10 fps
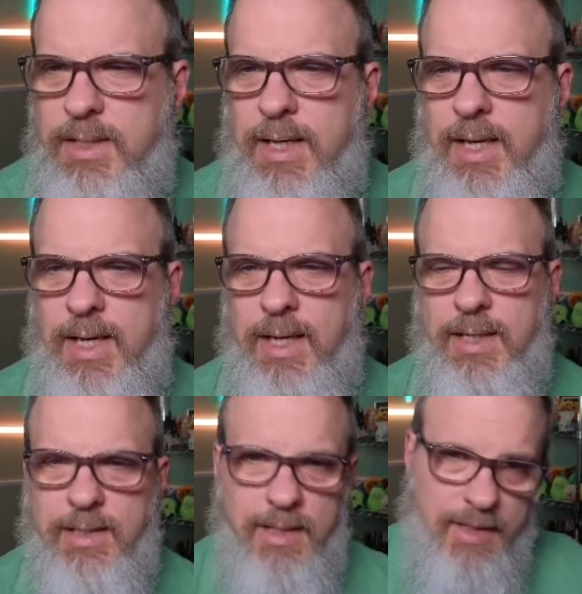
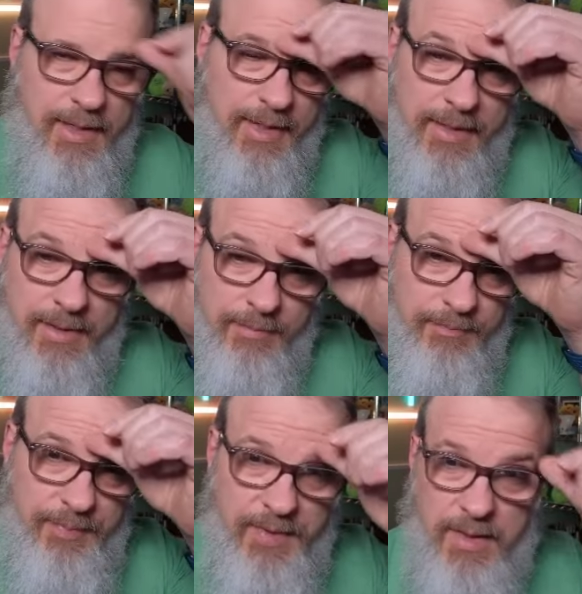and
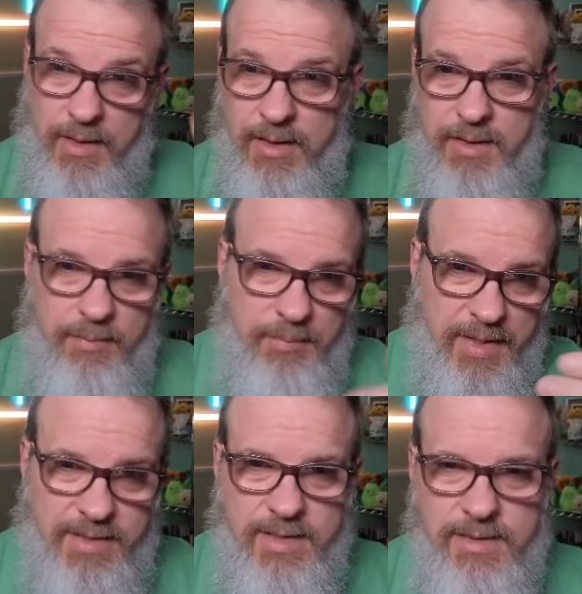um,
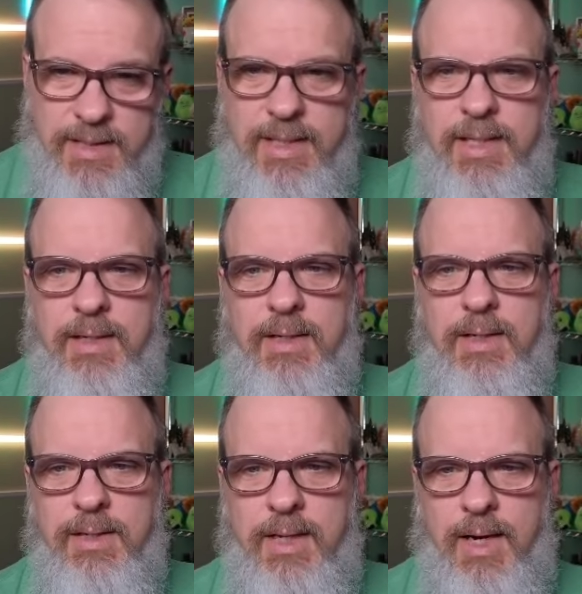basically
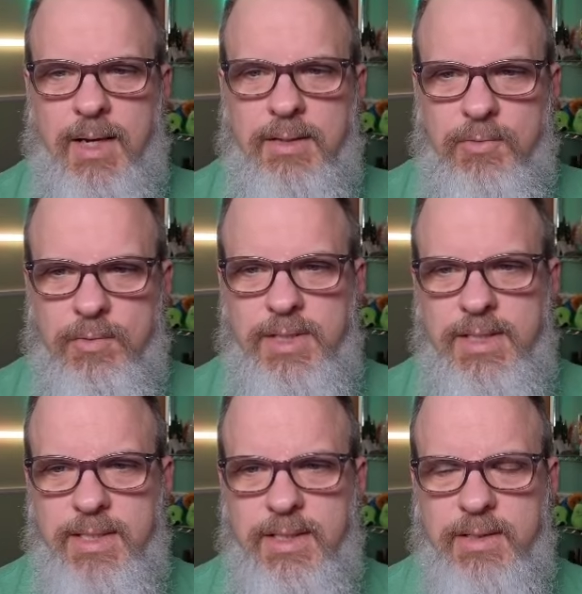Khan
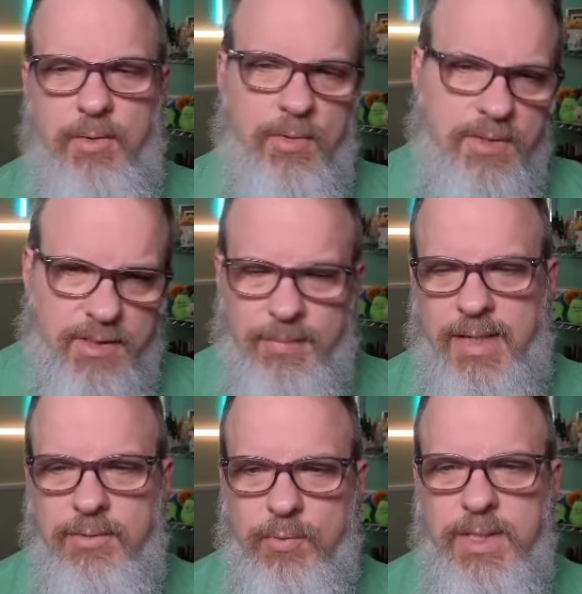redid or
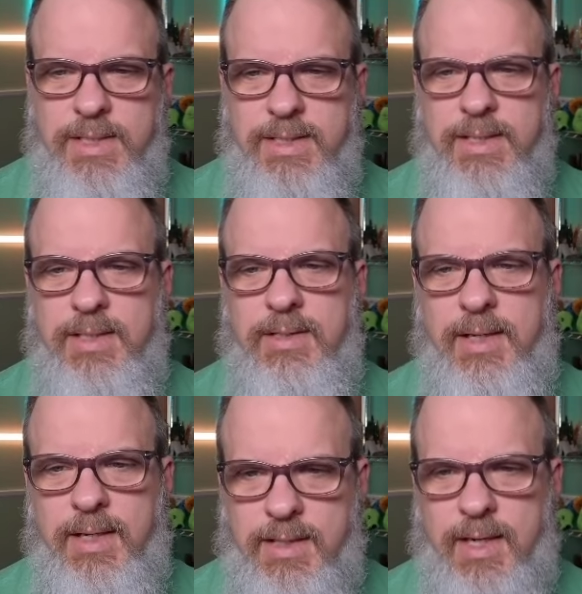somebody redid
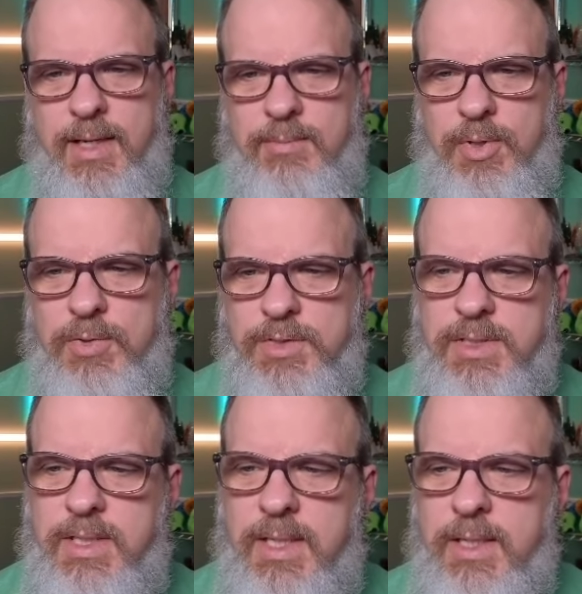and Khan
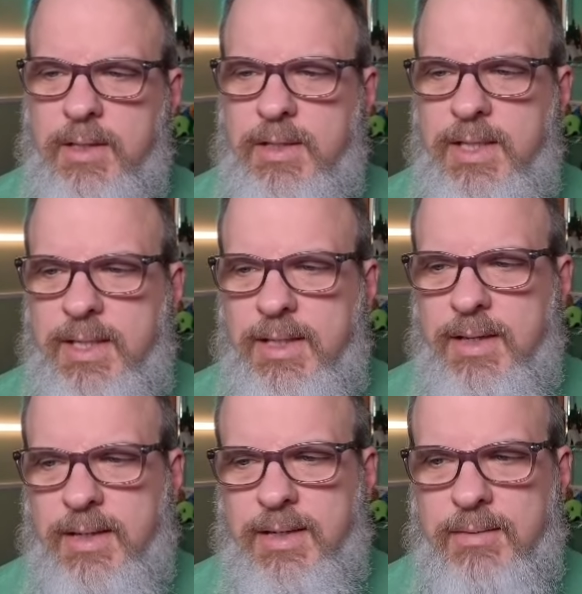posted the
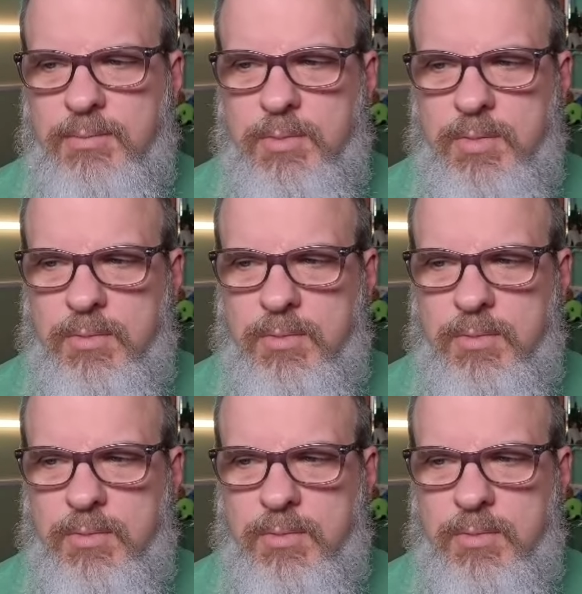um,